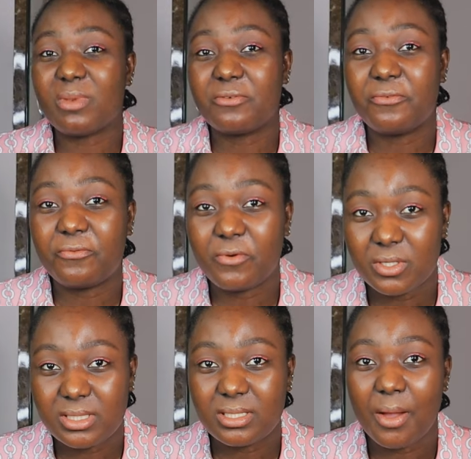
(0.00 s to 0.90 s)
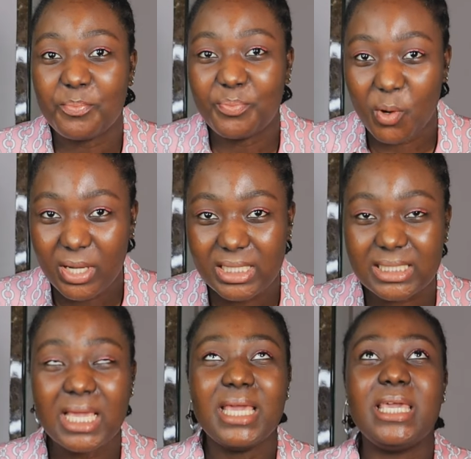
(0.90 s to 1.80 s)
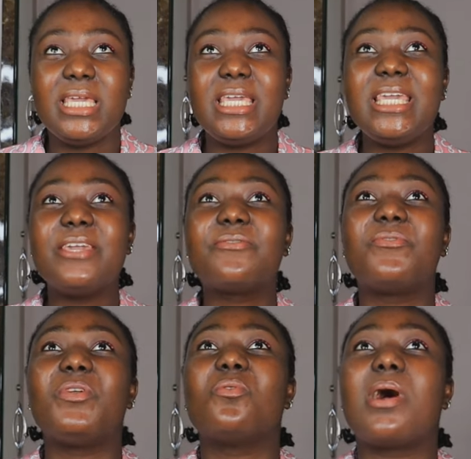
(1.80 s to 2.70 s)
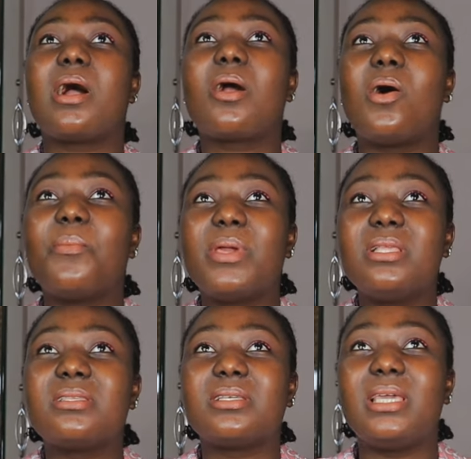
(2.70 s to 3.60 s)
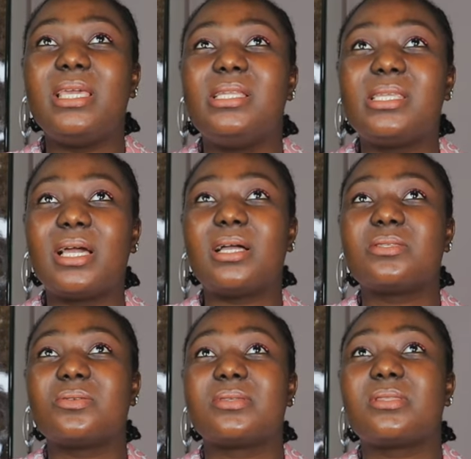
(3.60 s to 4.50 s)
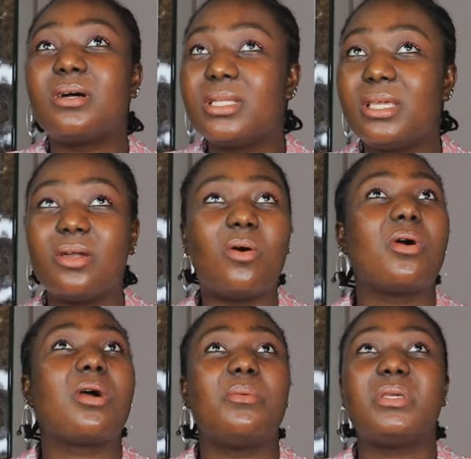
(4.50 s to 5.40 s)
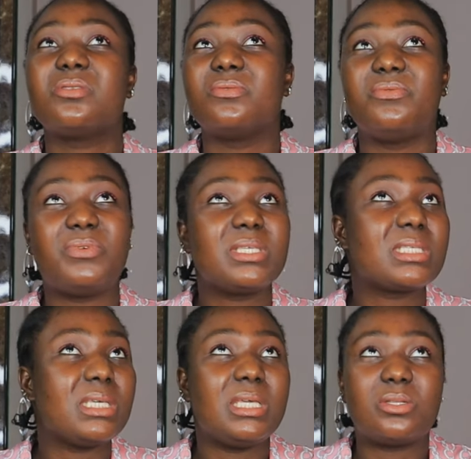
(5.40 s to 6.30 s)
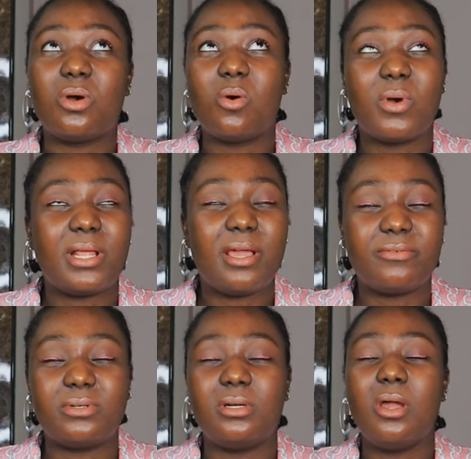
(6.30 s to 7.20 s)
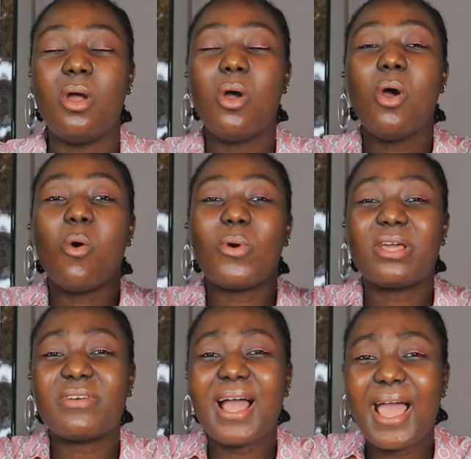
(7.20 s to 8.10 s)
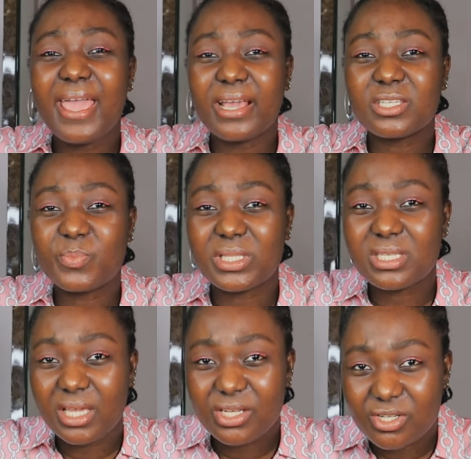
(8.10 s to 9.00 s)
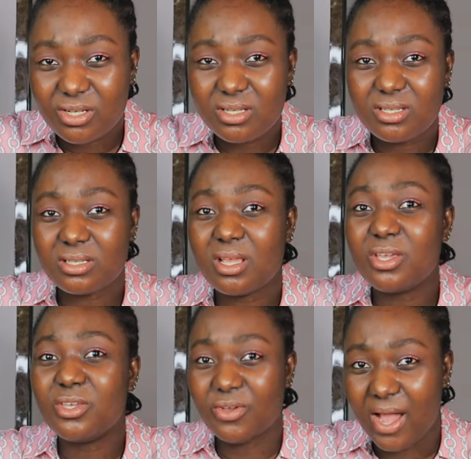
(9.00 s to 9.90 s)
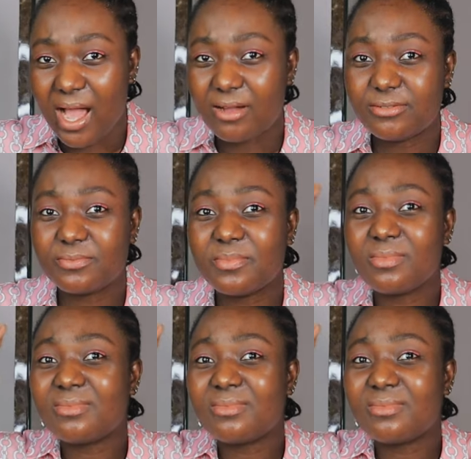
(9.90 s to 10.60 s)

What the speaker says: my first point. If you are coming to India to study or coming to visit or whatever, whatever high expectations you have,